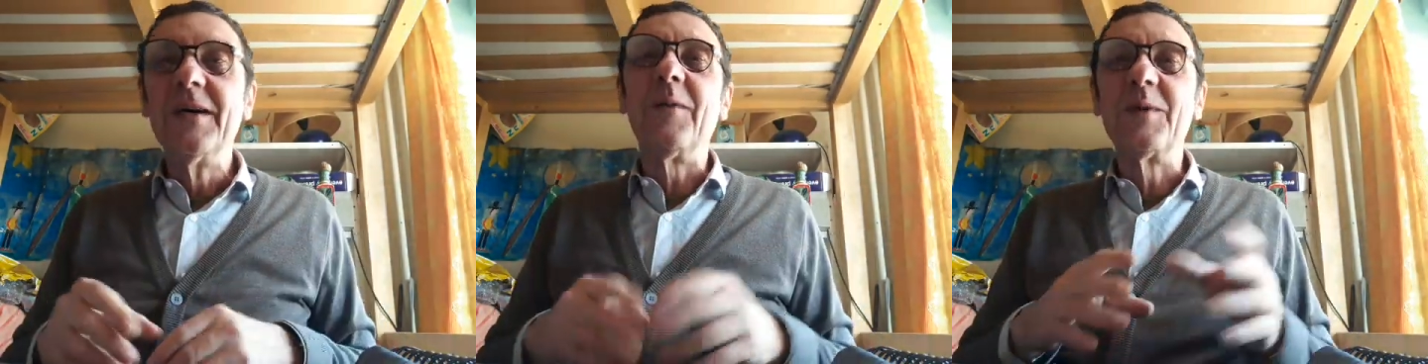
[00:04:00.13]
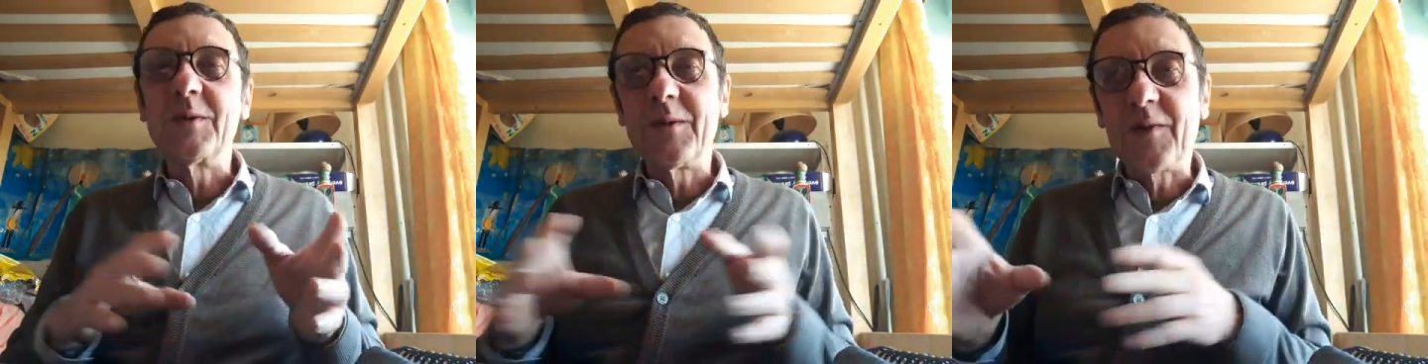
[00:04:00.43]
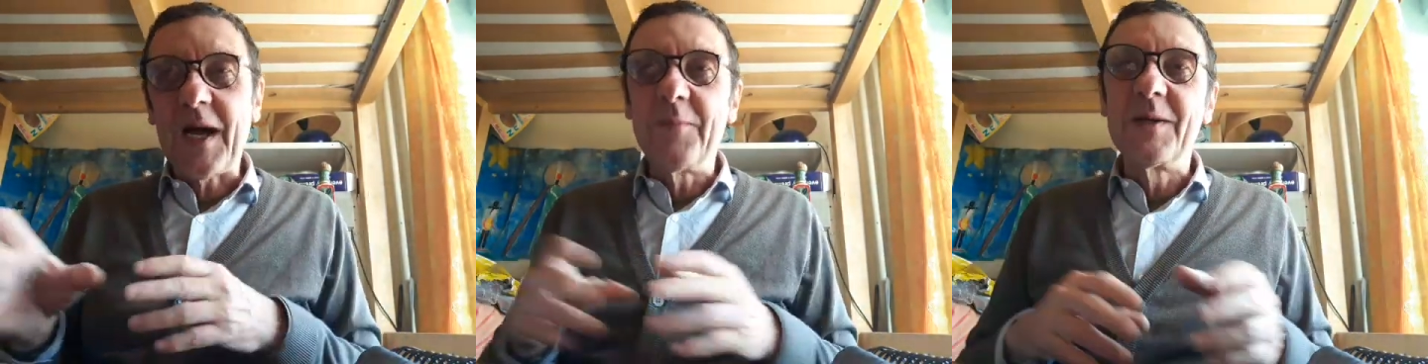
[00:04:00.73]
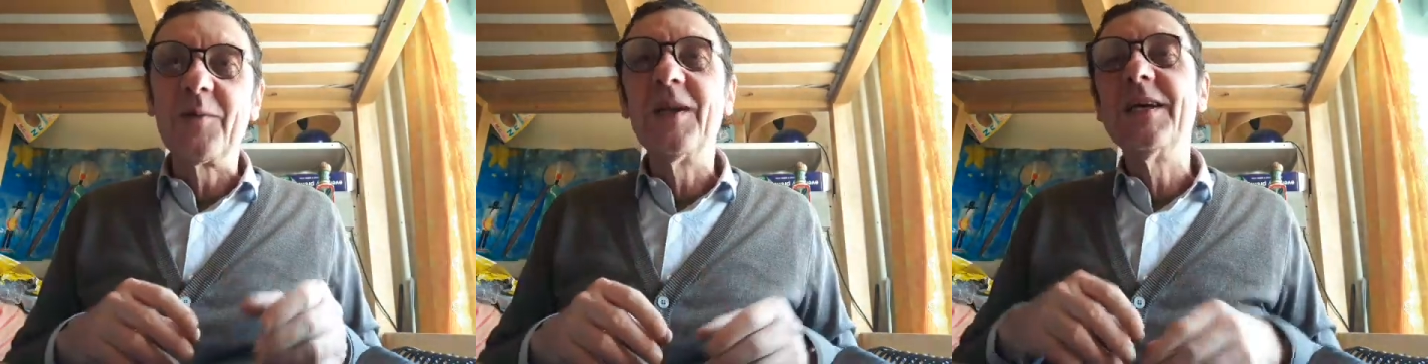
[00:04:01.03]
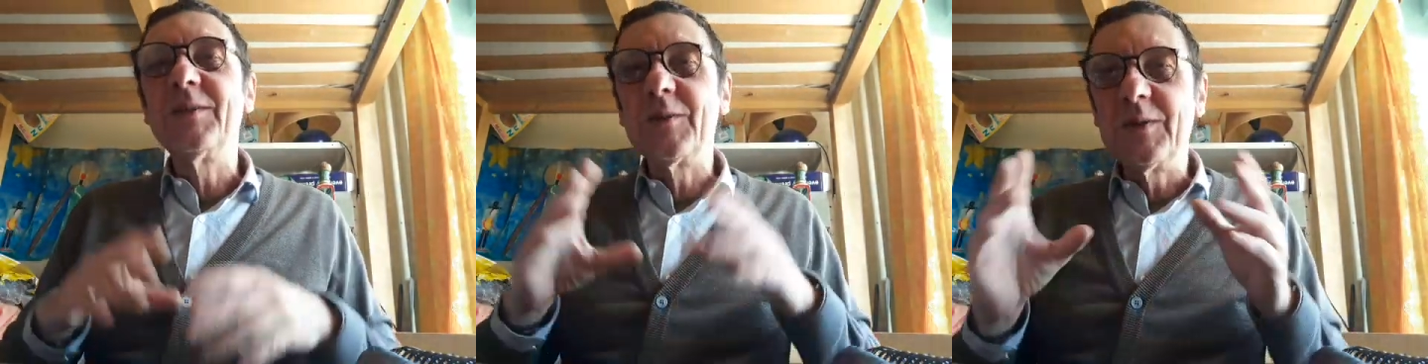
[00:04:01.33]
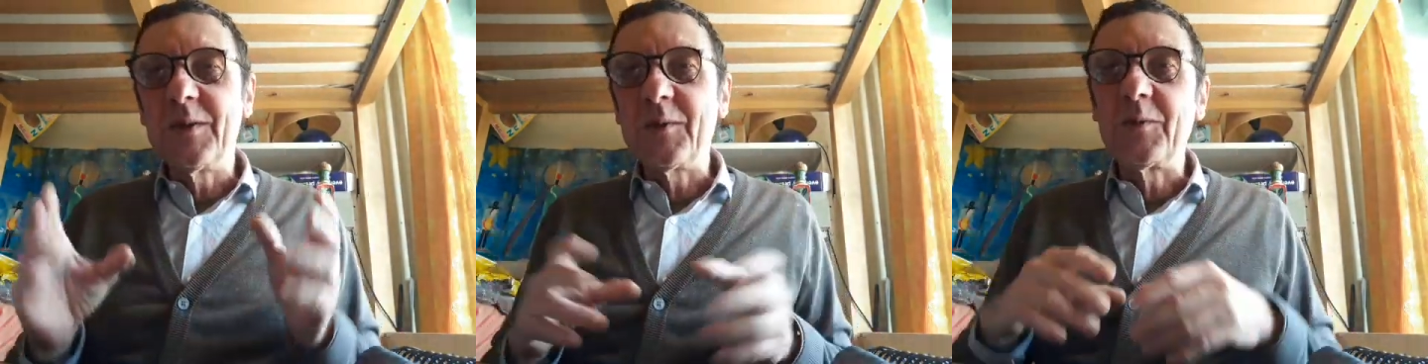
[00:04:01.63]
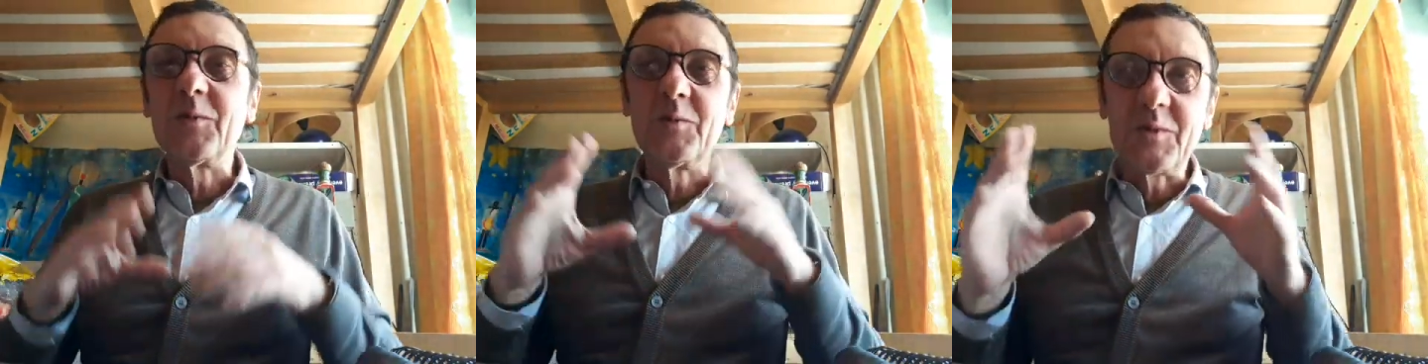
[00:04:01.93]
or because of karmic relation or
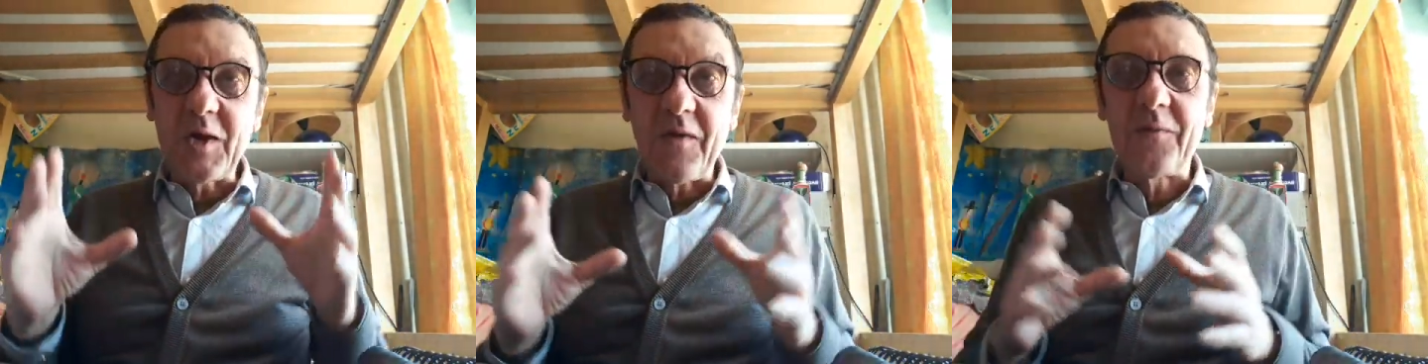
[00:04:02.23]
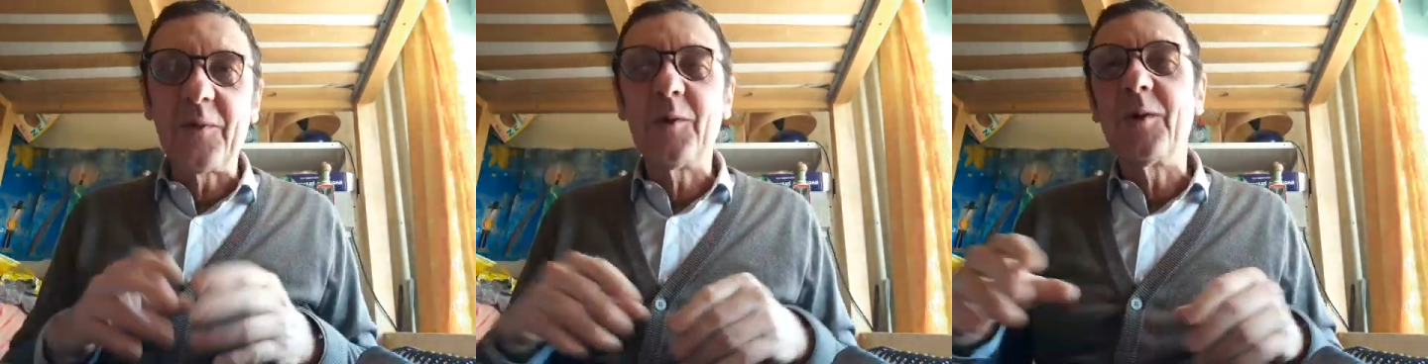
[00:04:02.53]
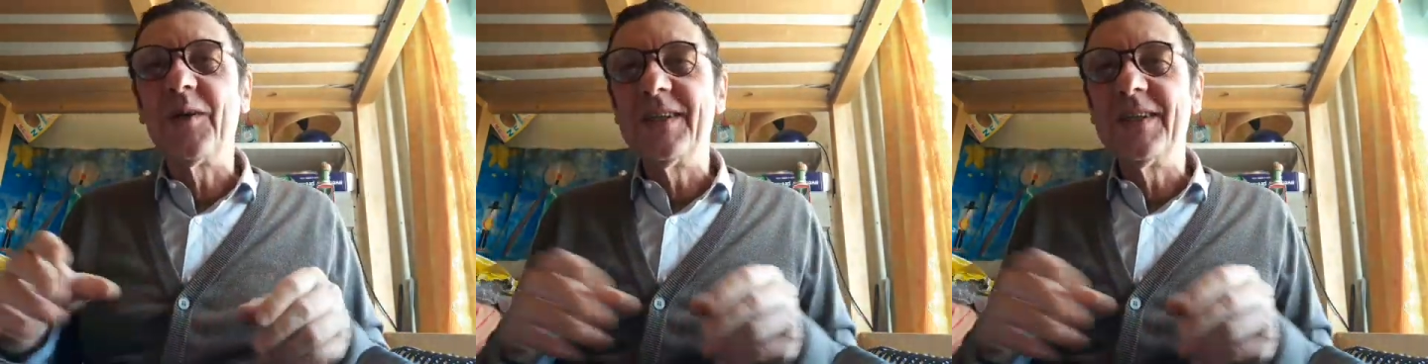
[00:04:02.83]
to, to suffer or